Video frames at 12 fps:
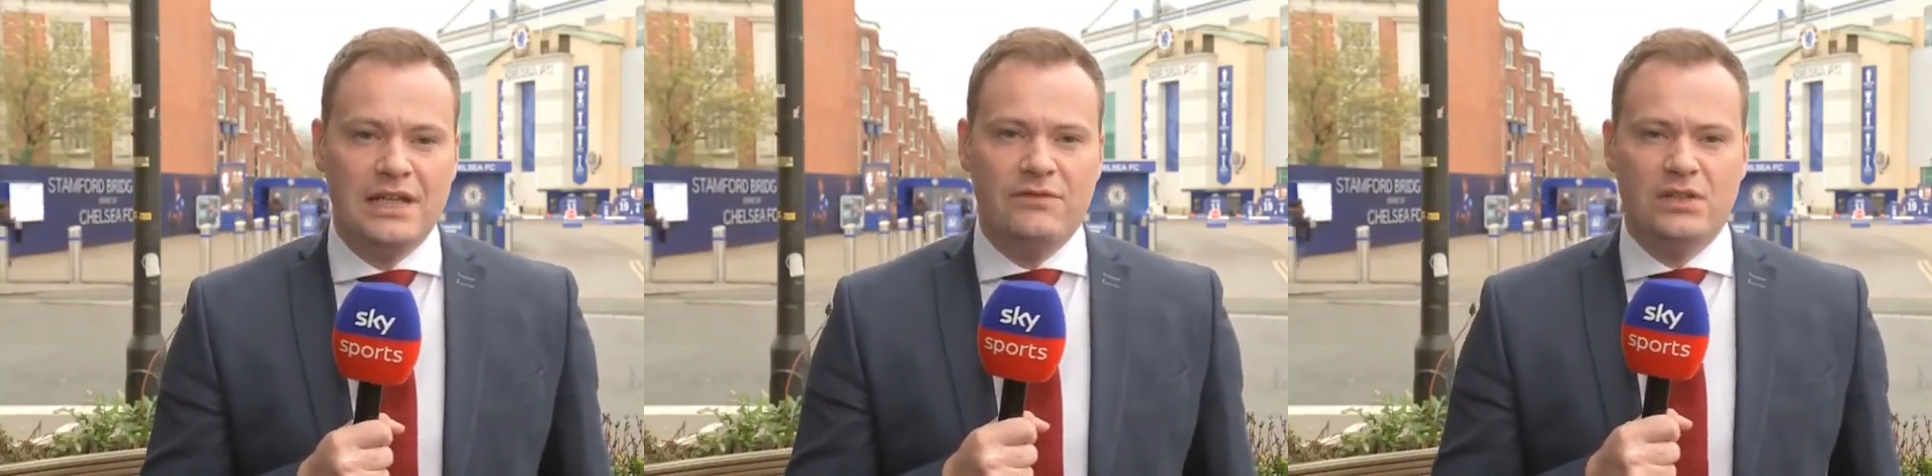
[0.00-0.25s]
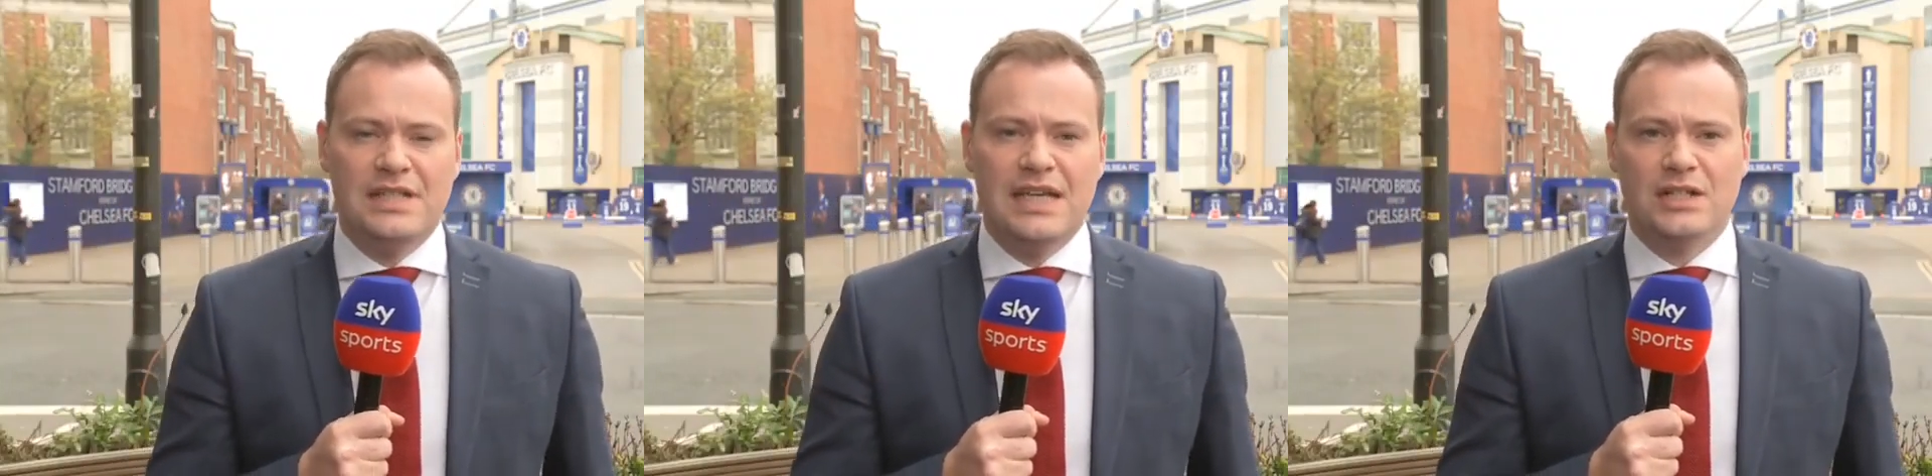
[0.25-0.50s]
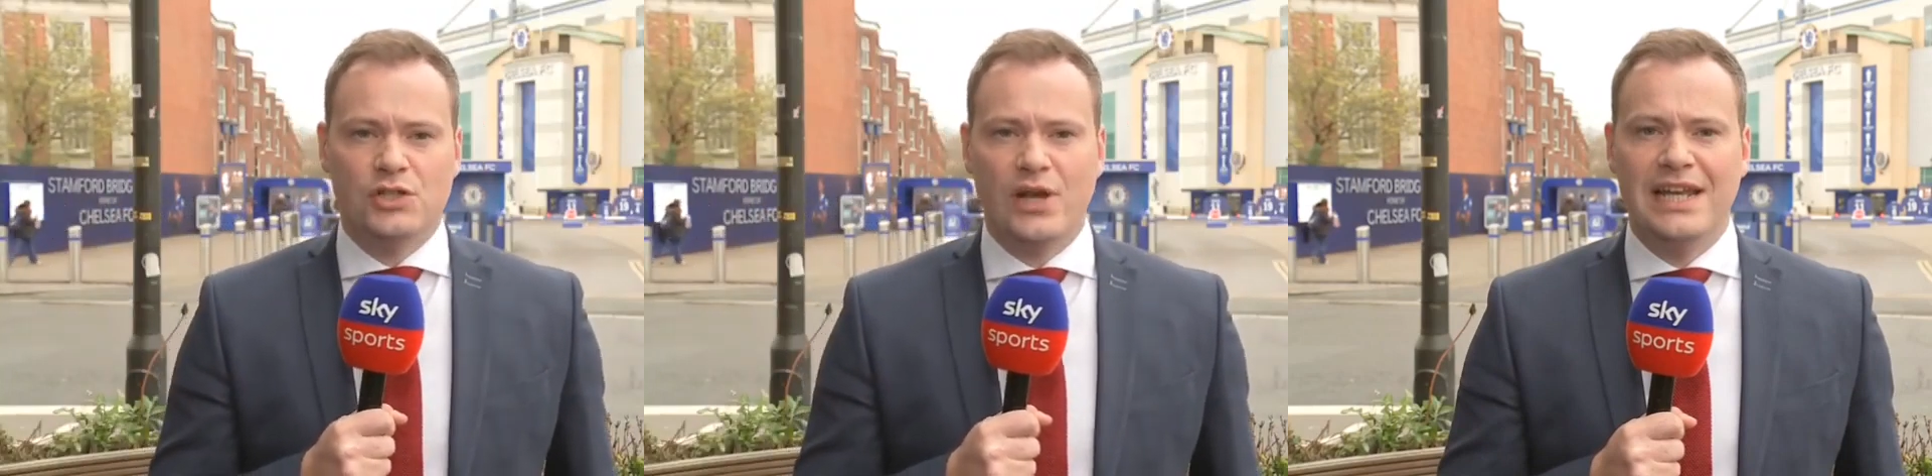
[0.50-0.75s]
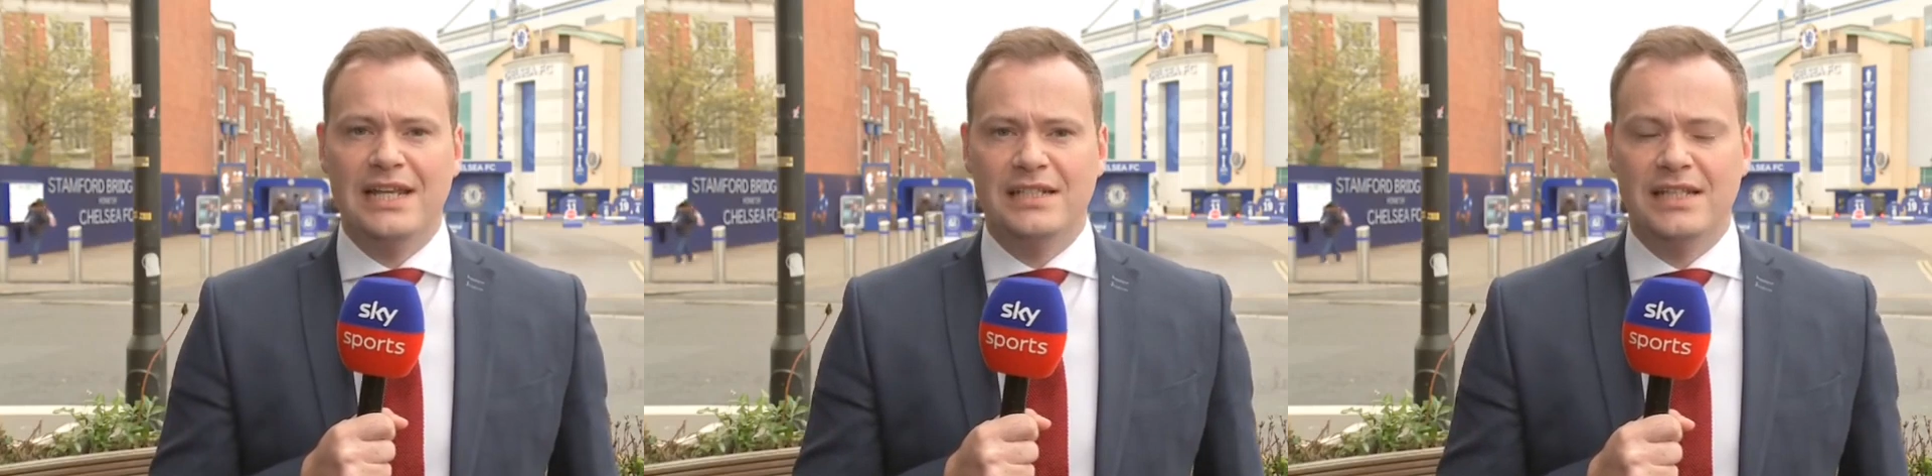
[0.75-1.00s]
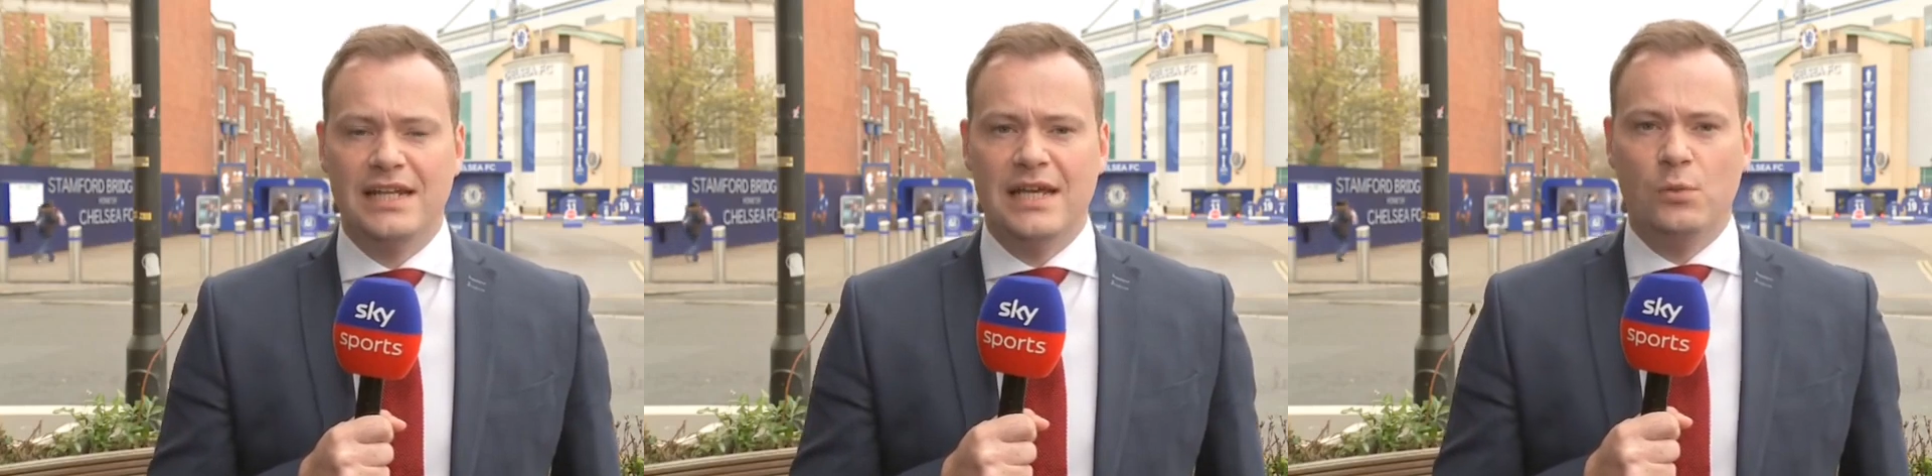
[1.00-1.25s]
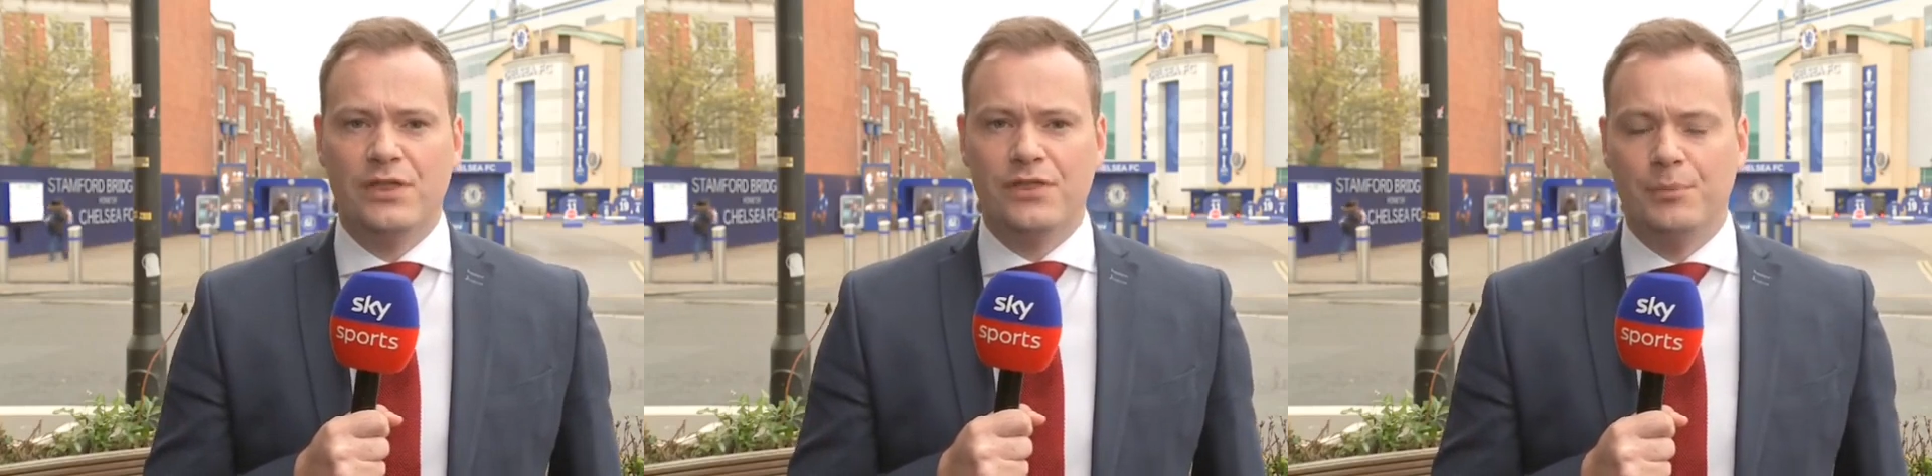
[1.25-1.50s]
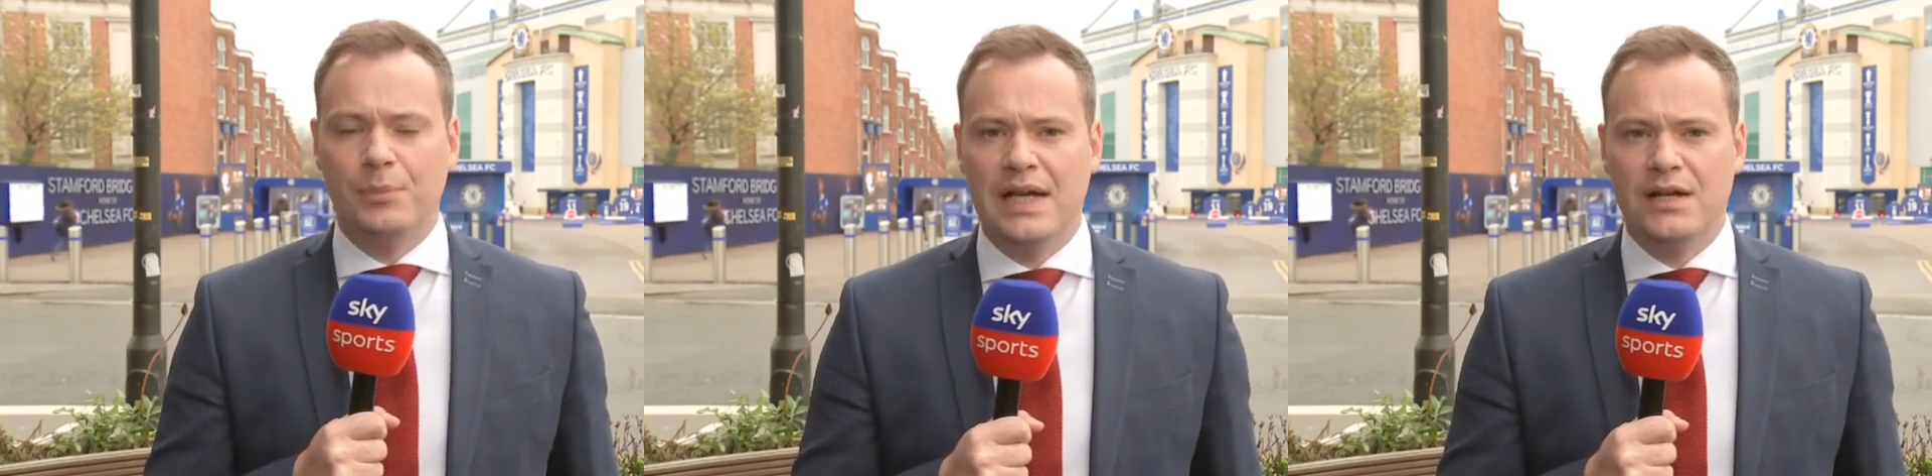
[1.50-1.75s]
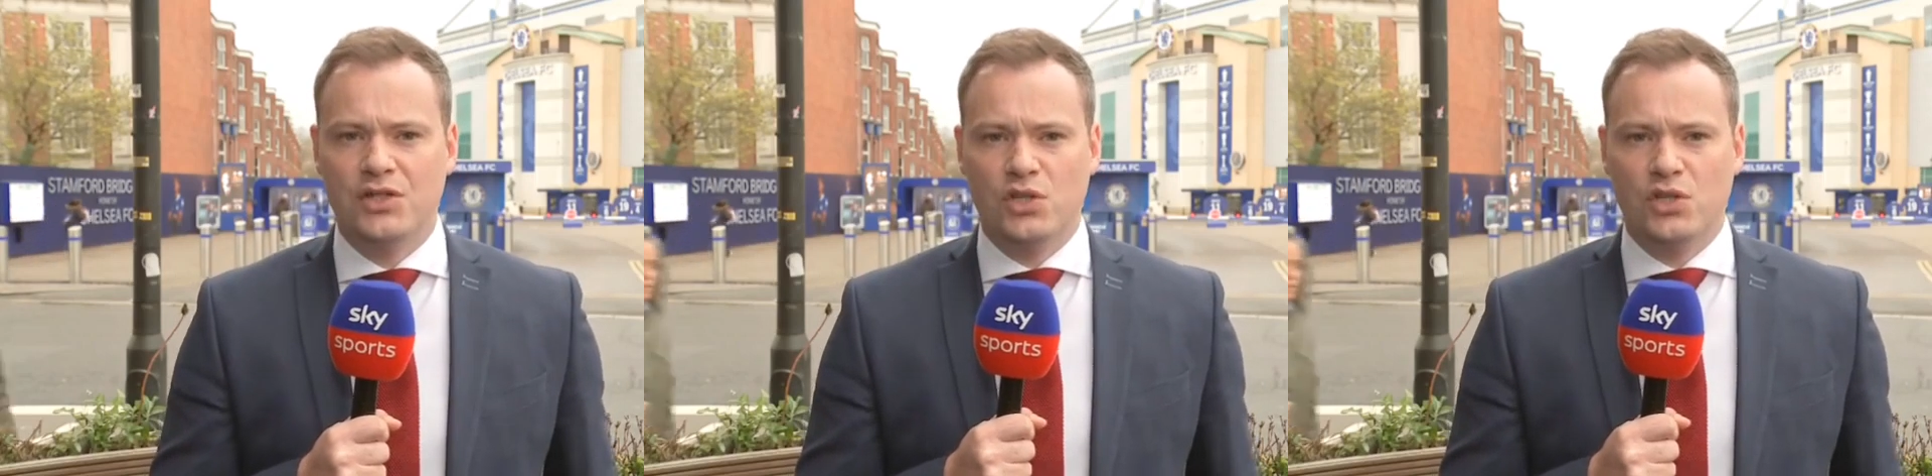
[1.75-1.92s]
even take training today with the players,